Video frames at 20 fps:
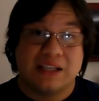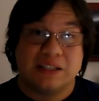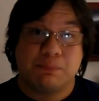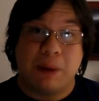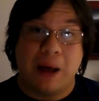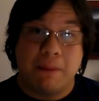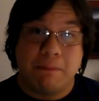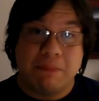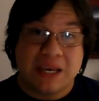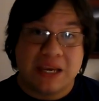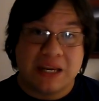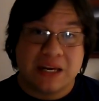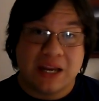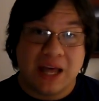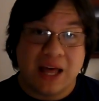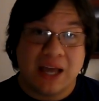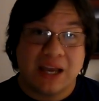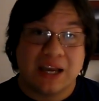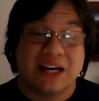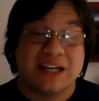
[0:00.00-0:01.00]
as
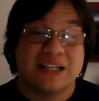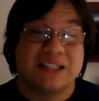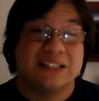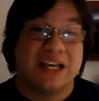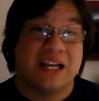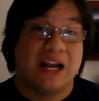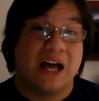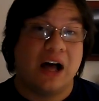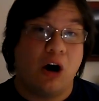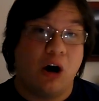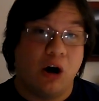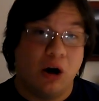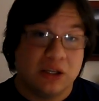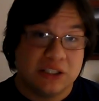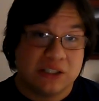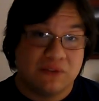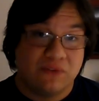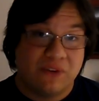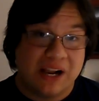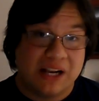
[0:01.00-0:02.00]
Pamina, Christiane
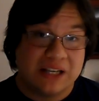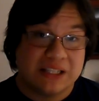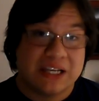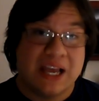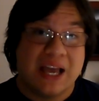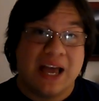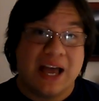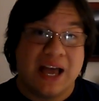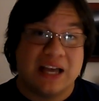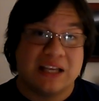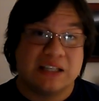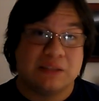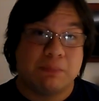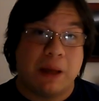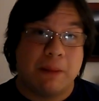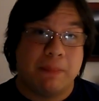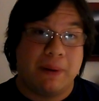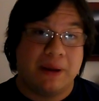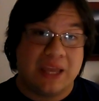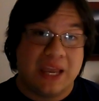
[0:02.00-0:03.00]
Hossfeld as
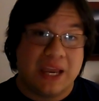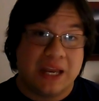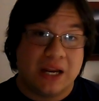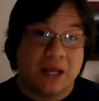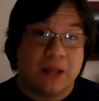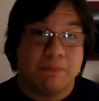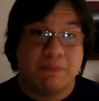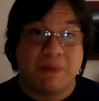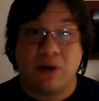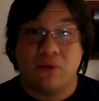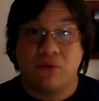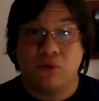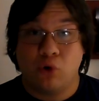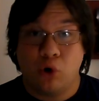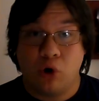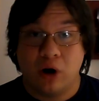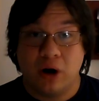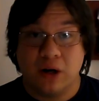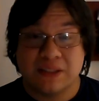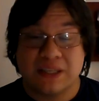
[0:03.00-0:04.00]
Papagena, and of
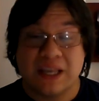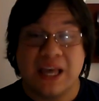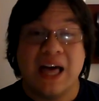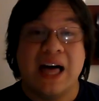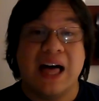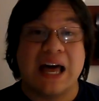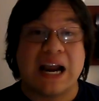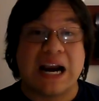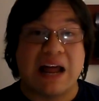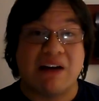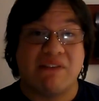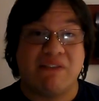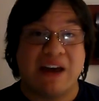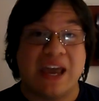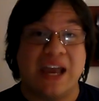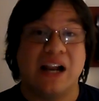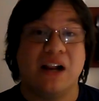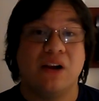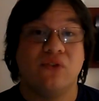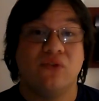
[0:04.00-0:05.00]
course,
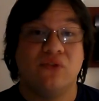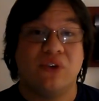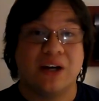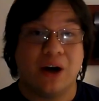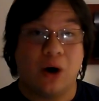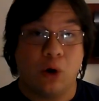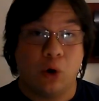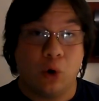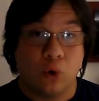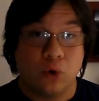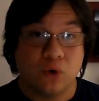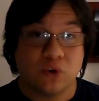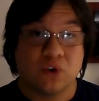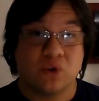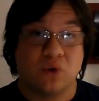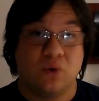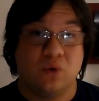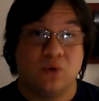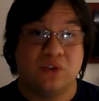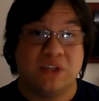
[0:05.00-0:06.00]
Rafael
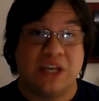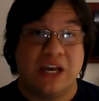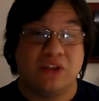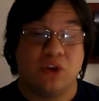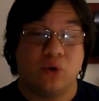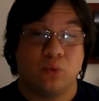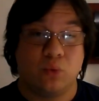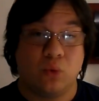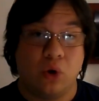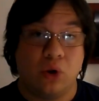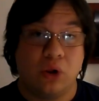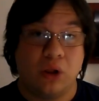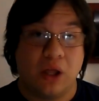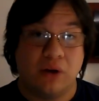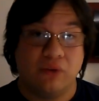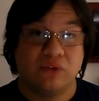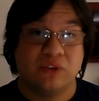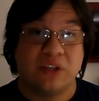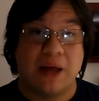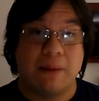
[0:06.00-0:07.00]
Fingerlos, who sang the role
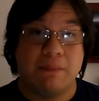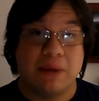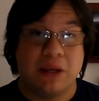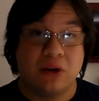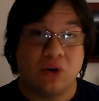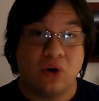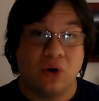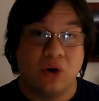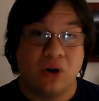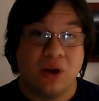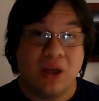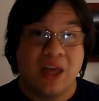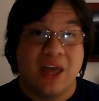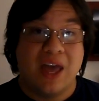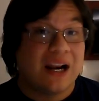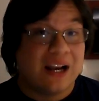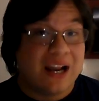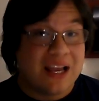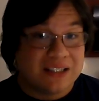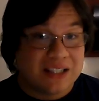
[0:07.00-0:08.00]
of Tamino,
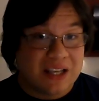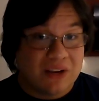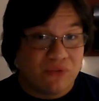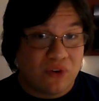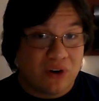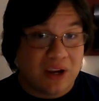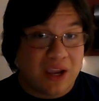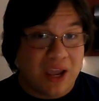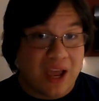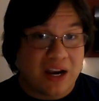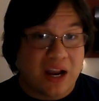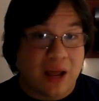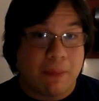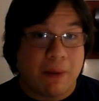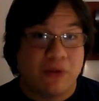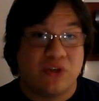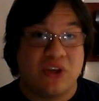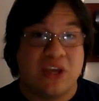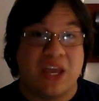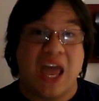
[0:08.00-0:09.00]
and lest I forget
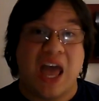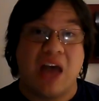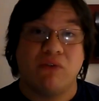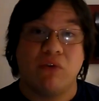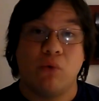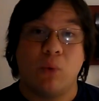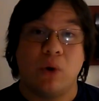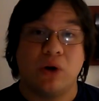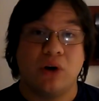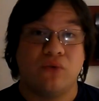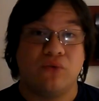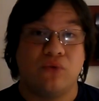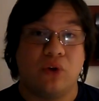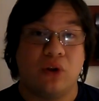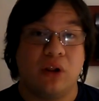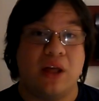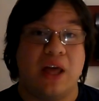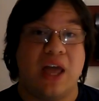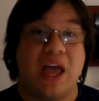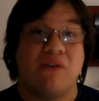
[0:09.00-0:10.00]
about the
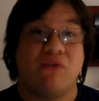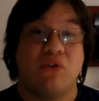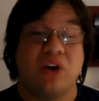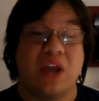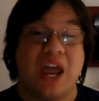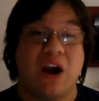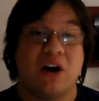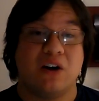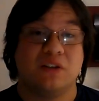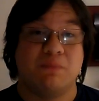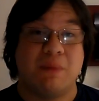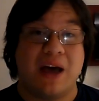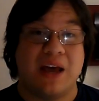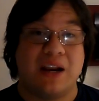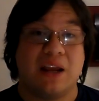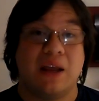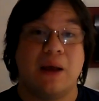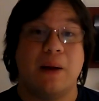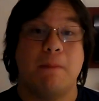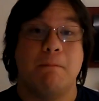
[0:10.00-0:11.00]
ever-wonderful,
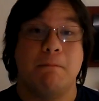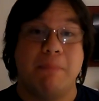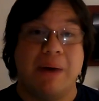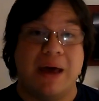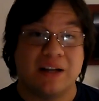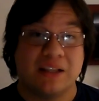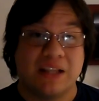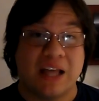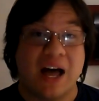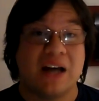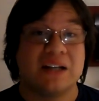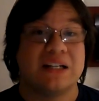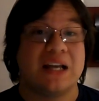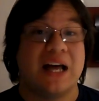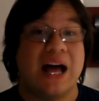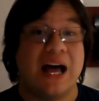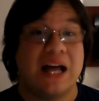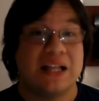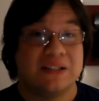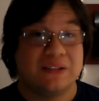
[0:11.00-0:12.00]
ever-charismatic Bernhard
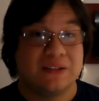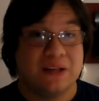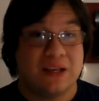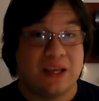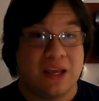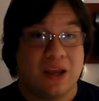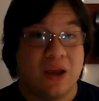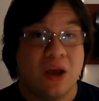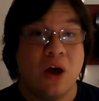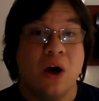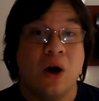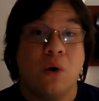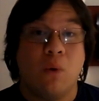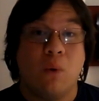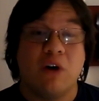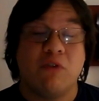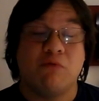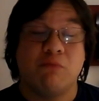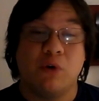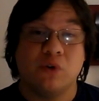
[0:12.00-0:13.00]
Hansky,
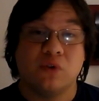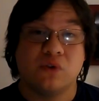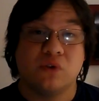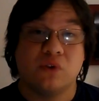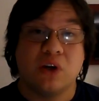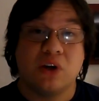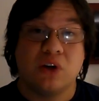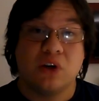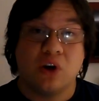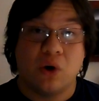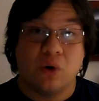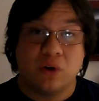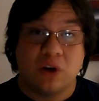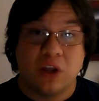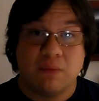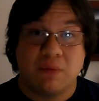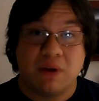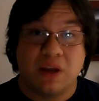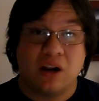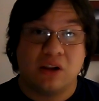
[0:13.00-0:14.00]
who I've mostly known
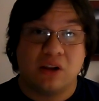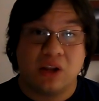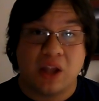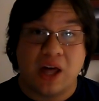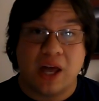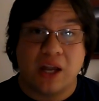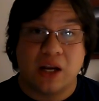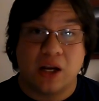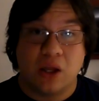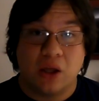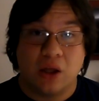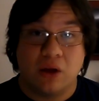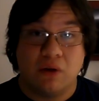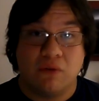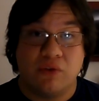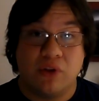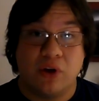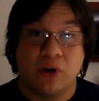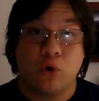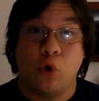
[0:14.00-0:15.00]
him in a lot
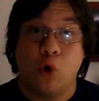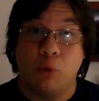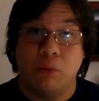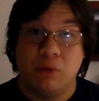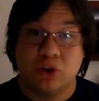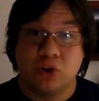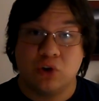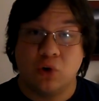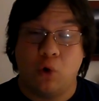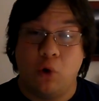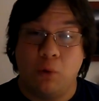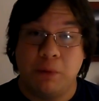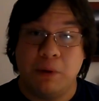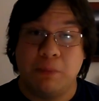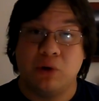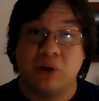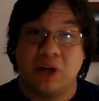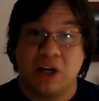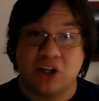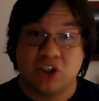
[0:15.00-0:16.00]
of the commercial opera
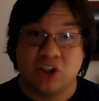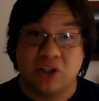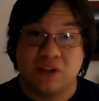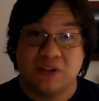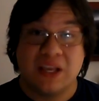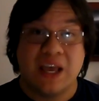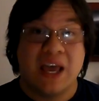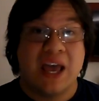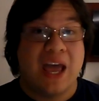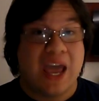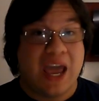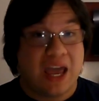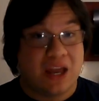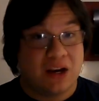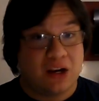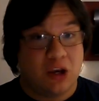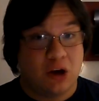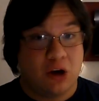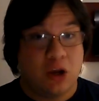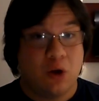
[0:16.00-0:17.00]
productions,
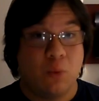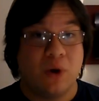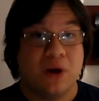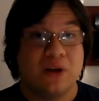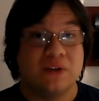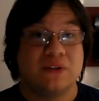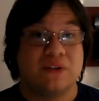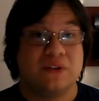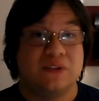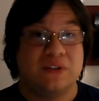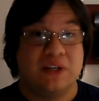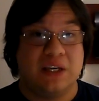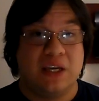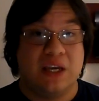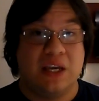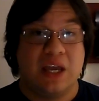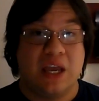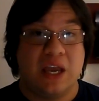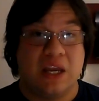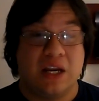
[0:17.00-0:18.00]
and here he was
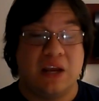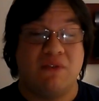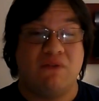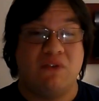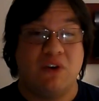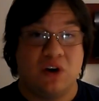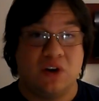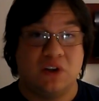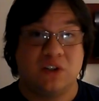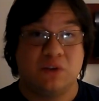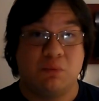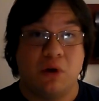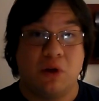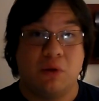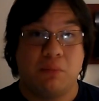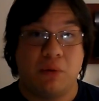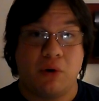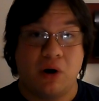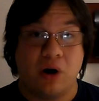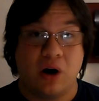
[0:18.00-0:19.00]
singing in a very
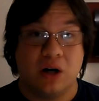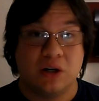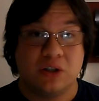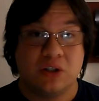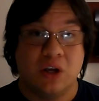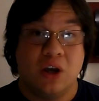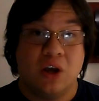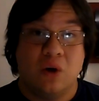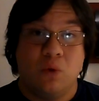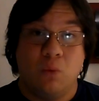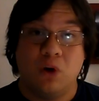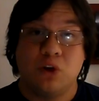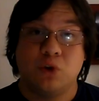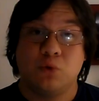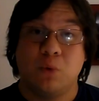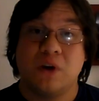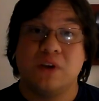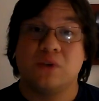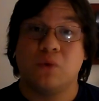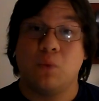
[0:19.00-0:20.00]
small part,
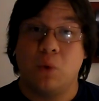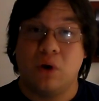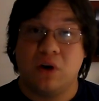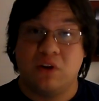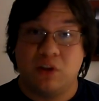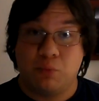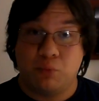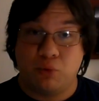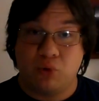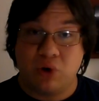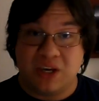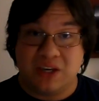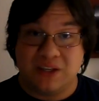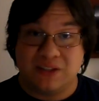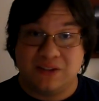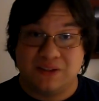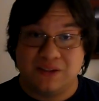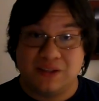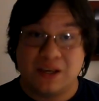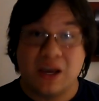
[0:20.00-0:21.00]
which was one of the
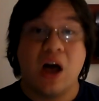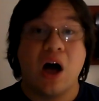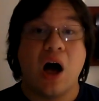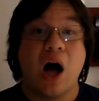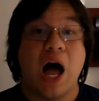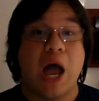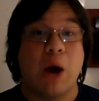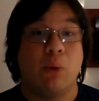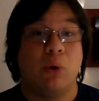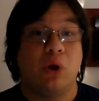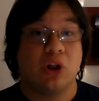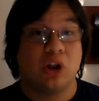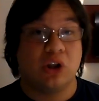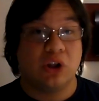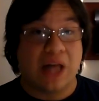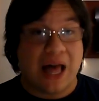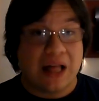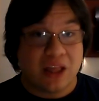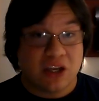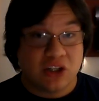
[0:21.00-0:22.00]
priests. I will
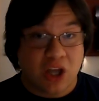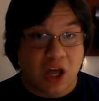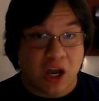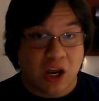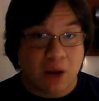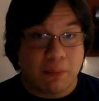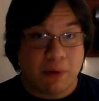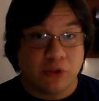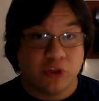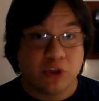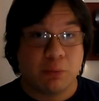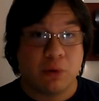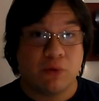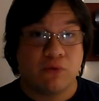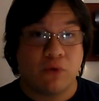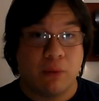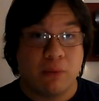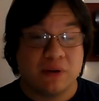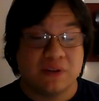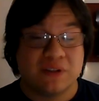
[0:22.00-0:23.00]
gladly talk about the
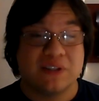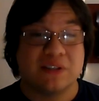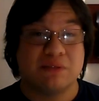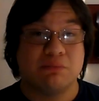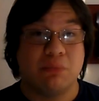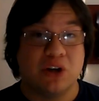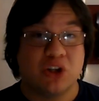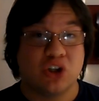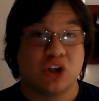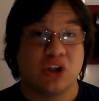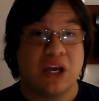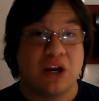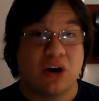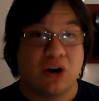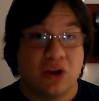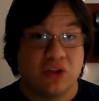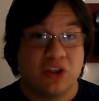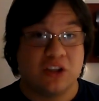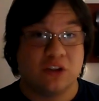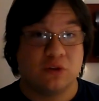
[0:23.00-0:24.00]
performances much
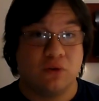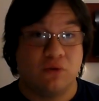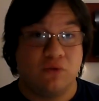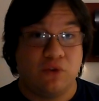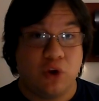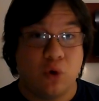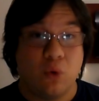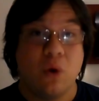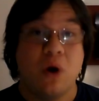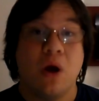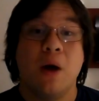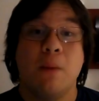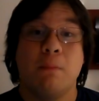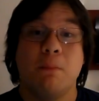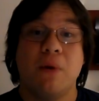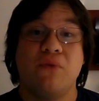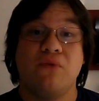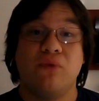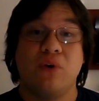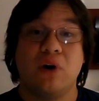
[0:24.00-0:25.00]
later in this review,
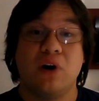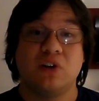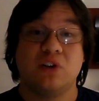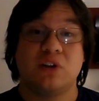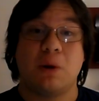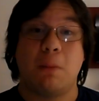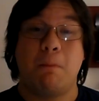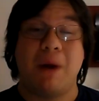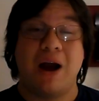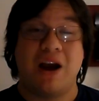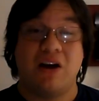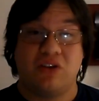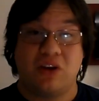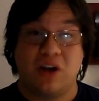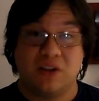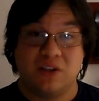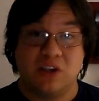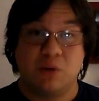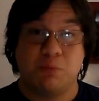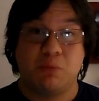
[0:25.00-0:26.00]
but first, my
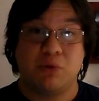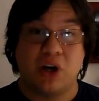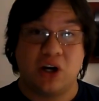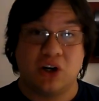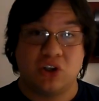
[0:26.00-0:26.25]
thoughts on the